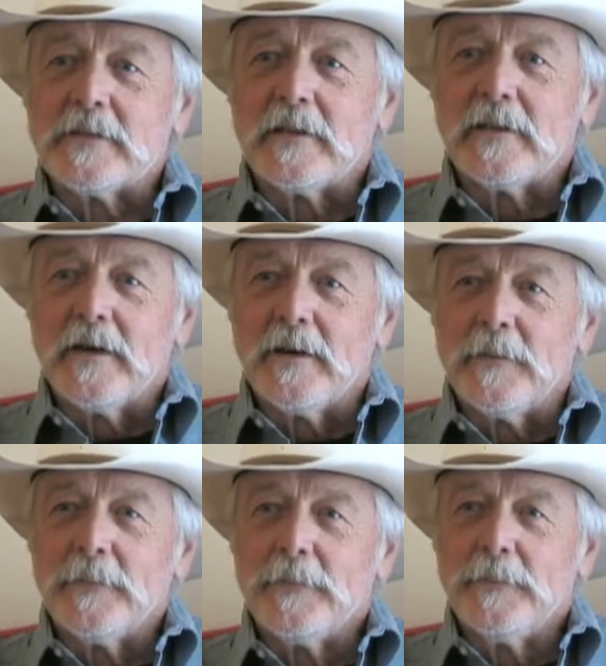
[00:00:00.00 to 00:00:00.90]

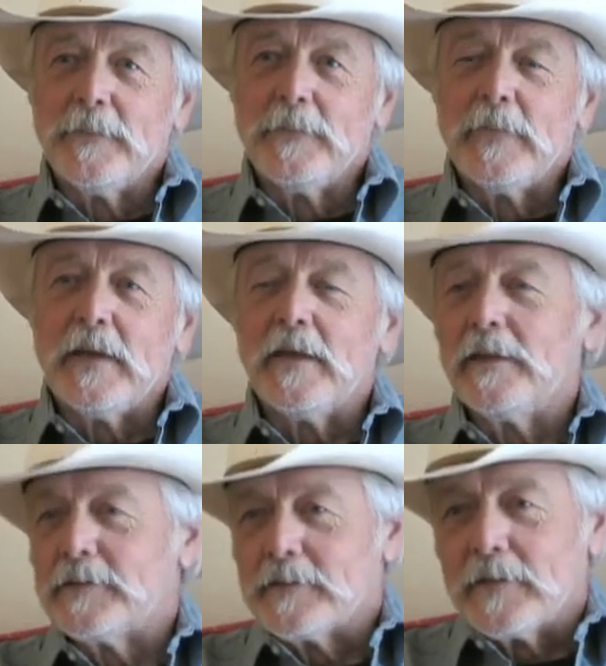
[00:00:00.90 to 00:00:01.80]

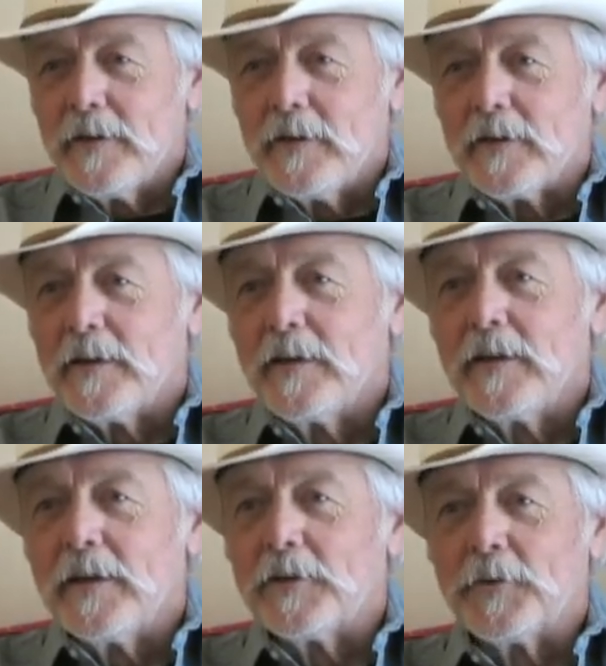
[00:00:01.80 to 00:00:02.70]
a young
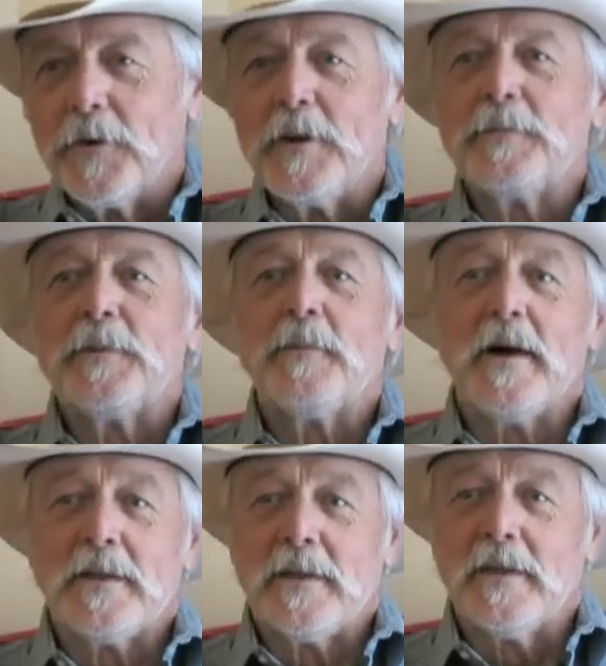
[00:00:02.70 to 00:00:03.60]
kid growing up in
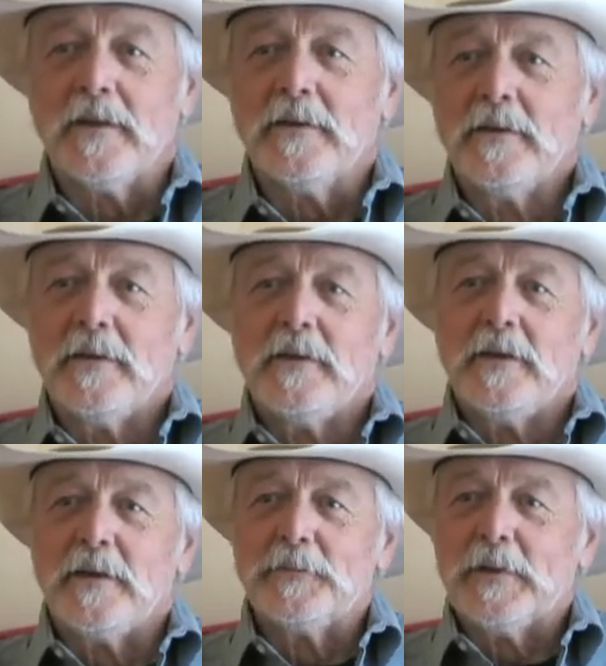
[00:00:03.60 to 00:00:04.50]
Montana
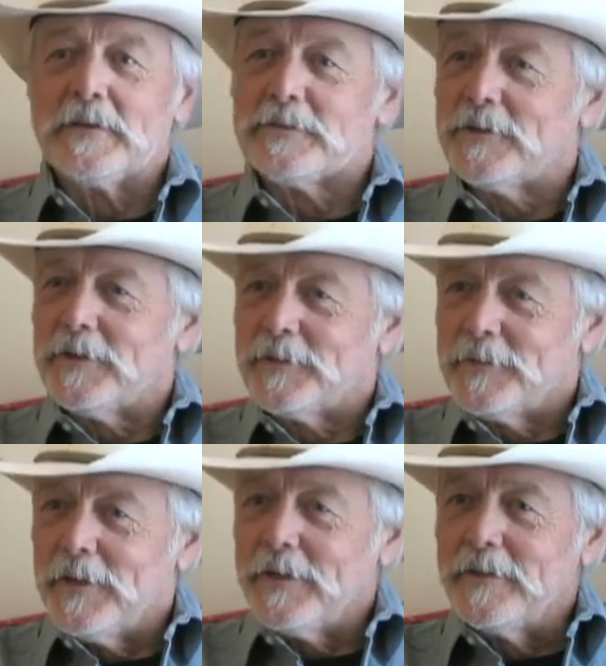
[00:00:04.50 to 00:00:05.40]
and Minnesota,
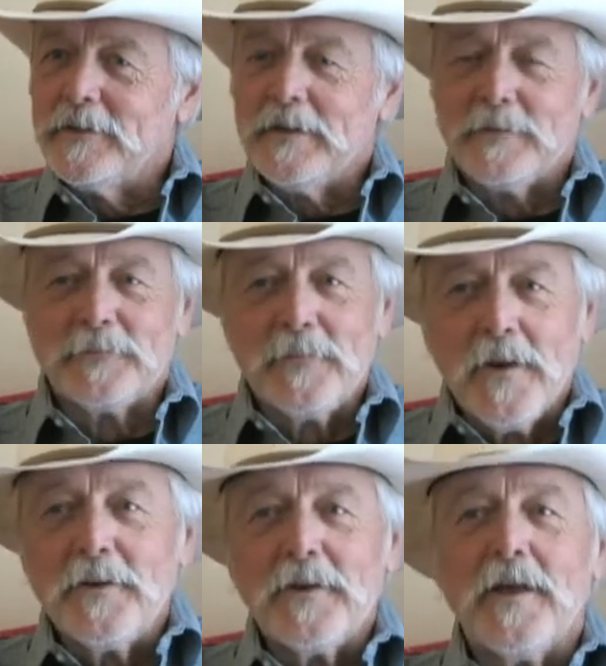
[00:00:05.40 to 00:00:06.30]
and
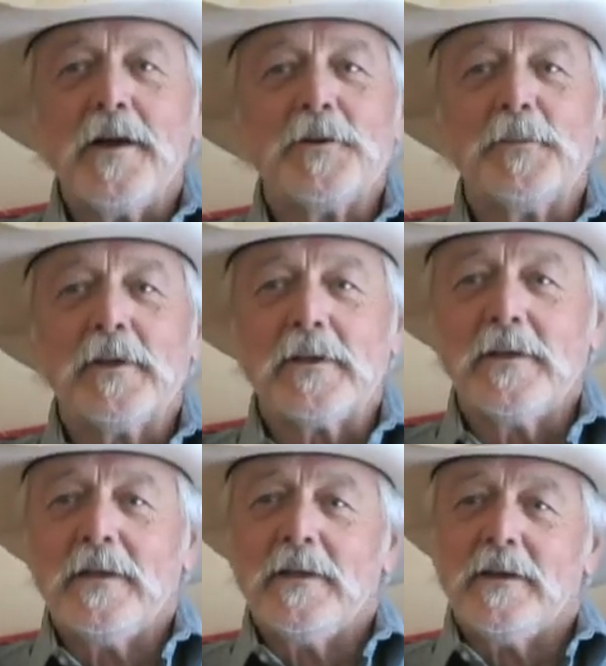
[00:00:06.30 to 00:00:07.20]
undeniably
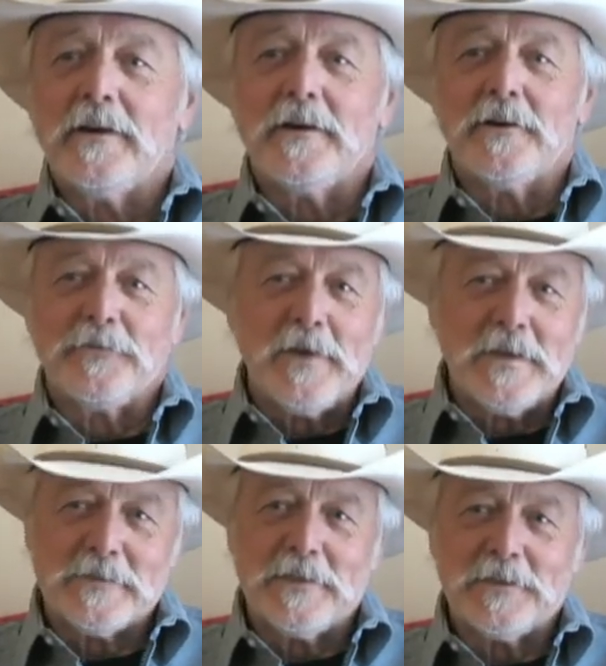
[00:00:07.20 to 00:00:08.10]

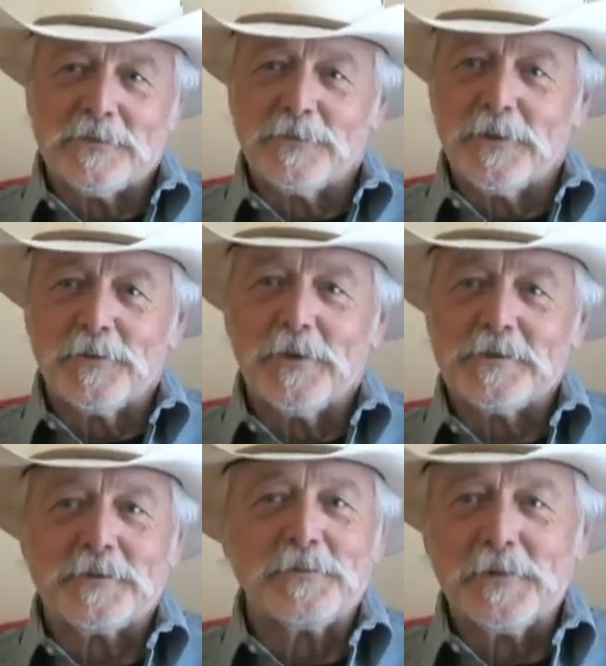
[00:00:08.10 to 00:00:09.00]
fascination with the
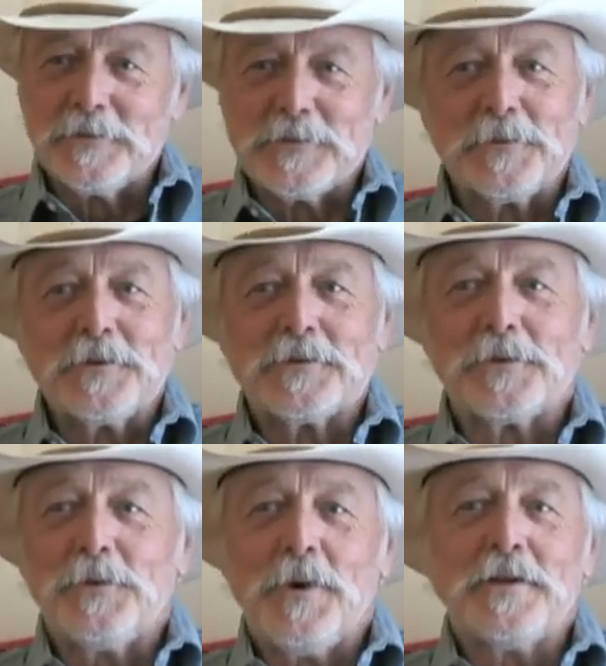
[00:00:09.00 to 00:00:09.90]
Western movies that we used to
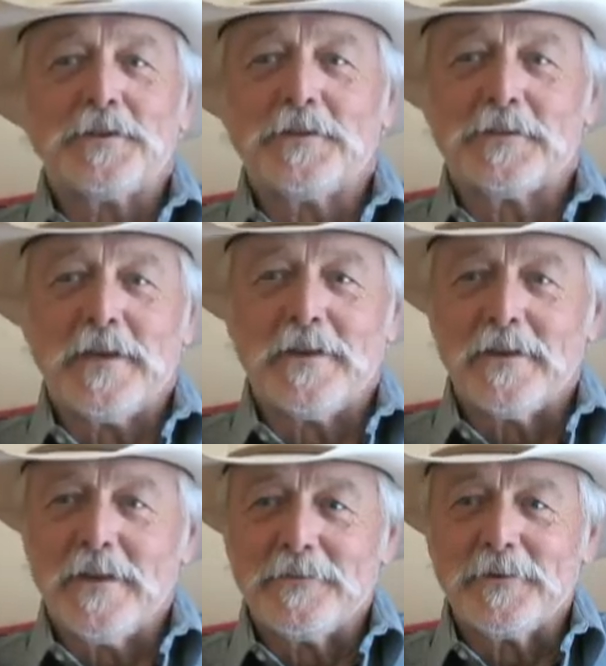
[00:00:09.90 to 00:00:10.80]
go watch on
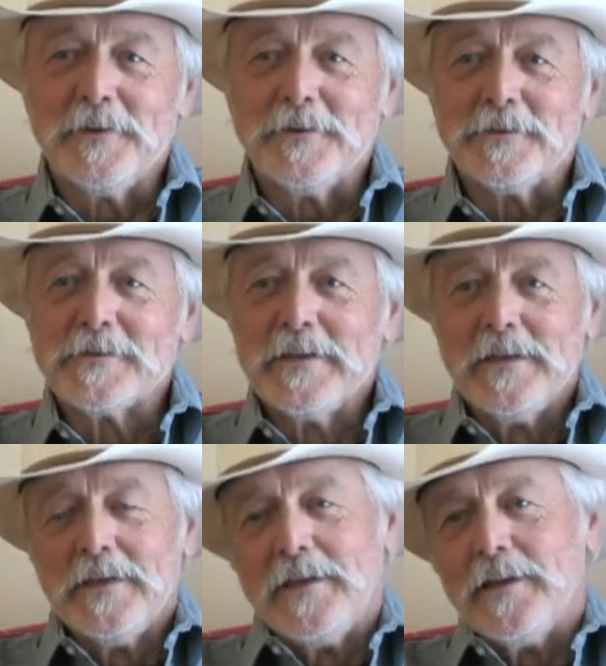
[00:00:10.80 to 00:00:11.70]
Saturday afternoons.
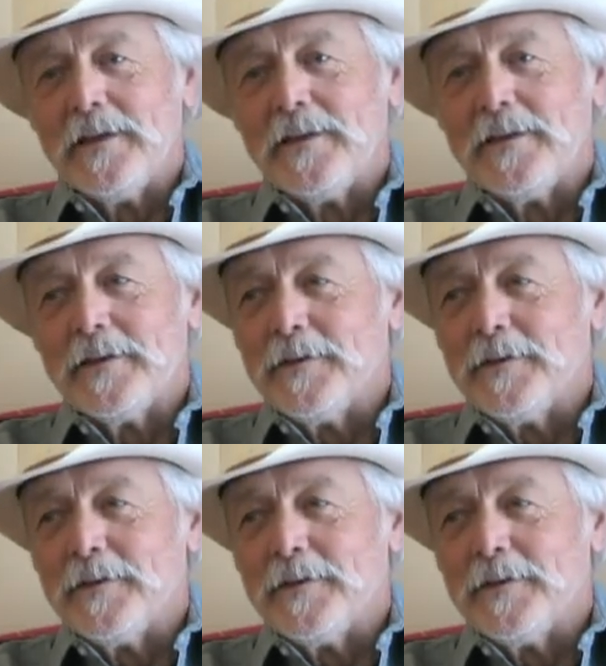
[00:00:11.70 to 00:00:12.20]
And